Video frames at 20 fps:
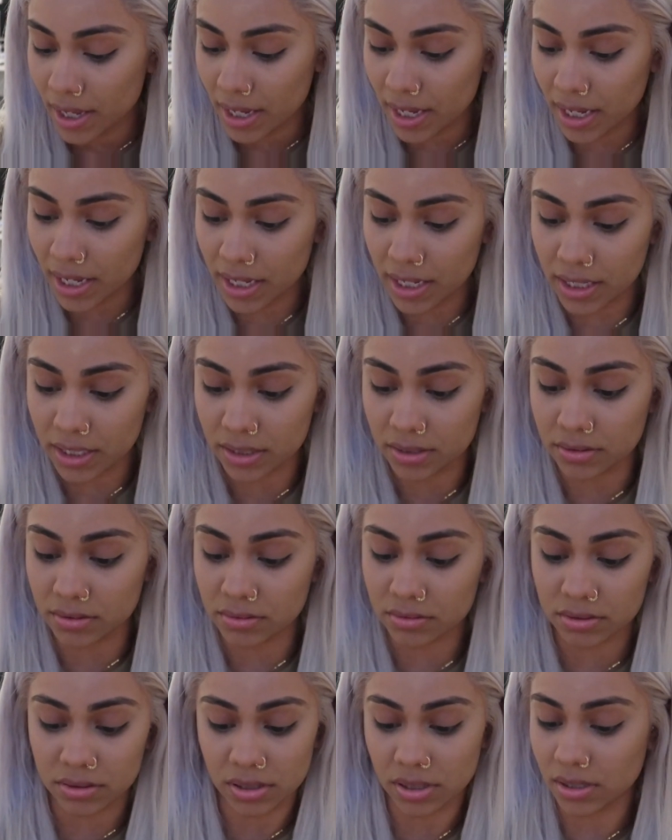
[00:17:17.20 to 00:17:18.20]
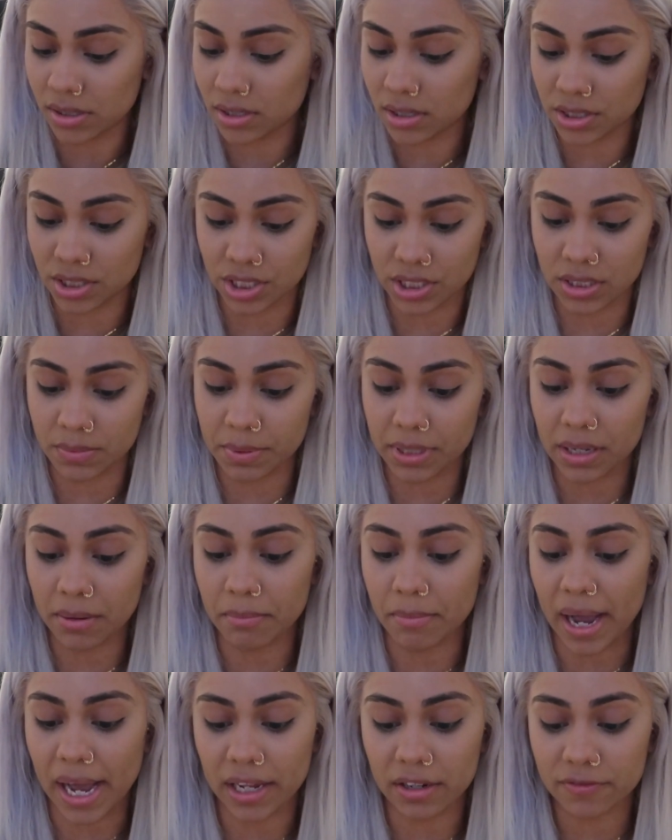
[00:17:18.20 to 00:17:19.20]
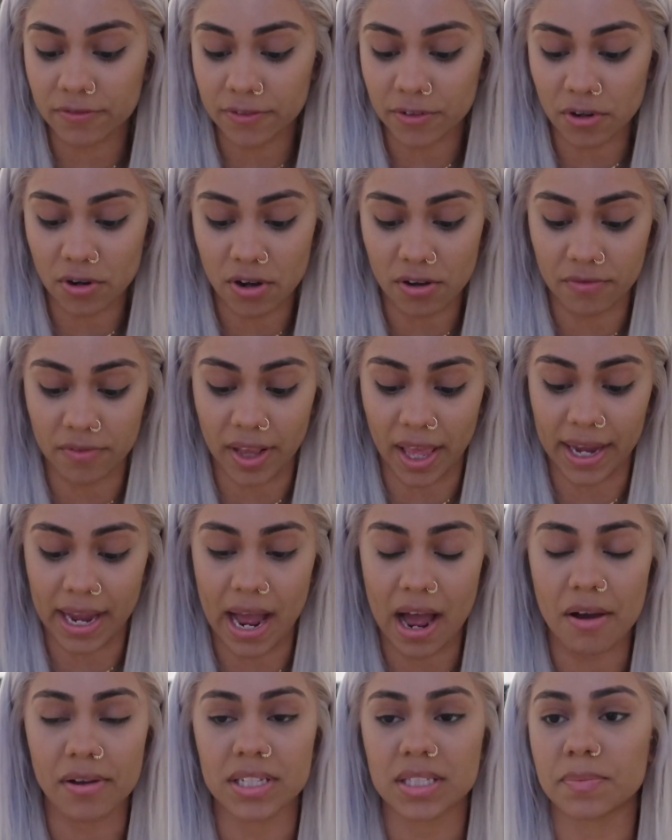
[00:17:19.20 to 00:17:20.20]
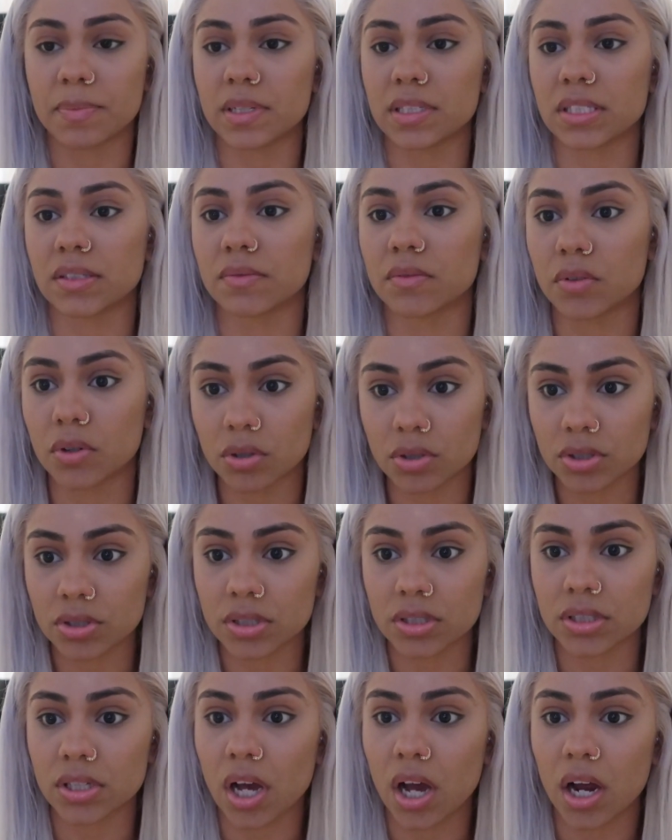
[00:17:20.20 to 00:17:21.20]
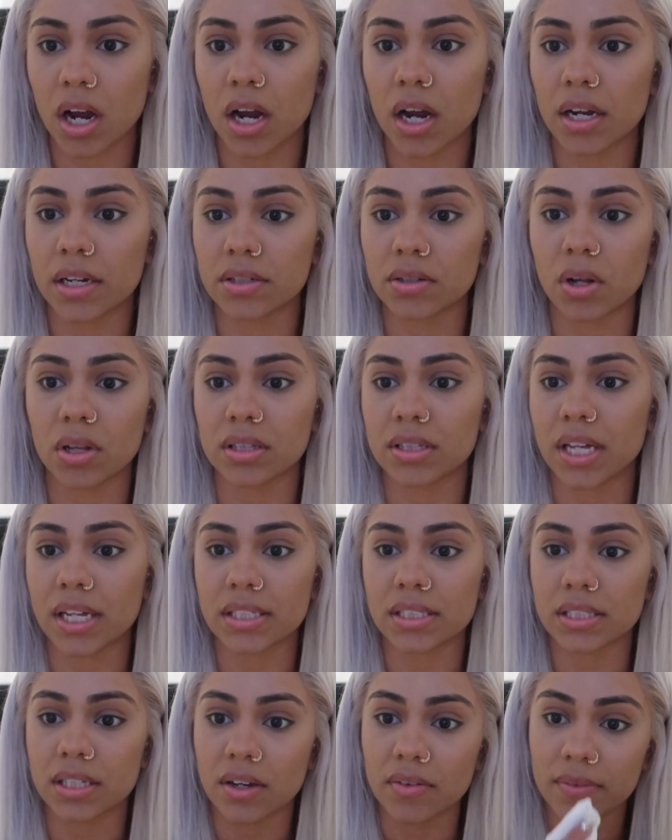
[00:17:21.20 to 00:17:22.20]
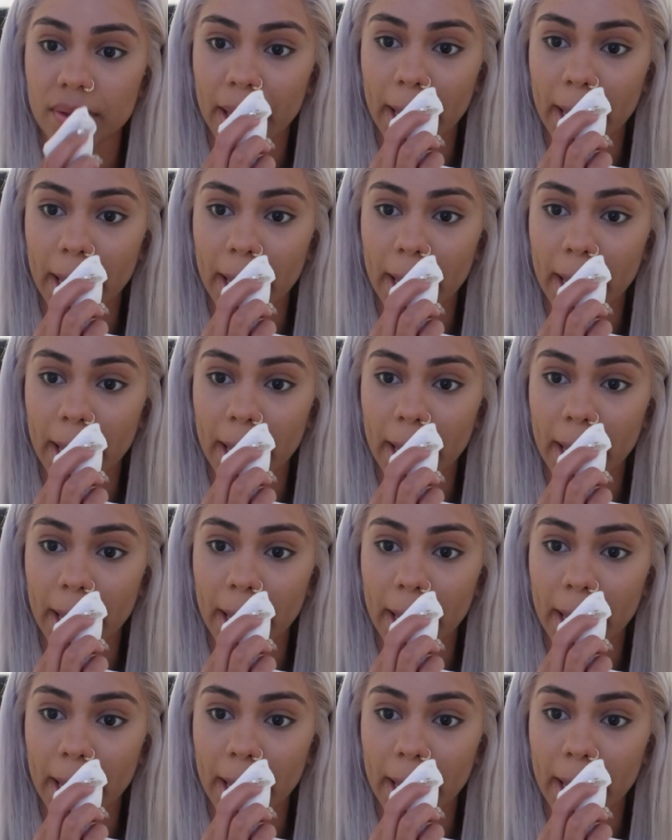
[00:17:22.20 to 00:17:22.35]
and just being mindful of like how expensive groceries are and all of that stuff.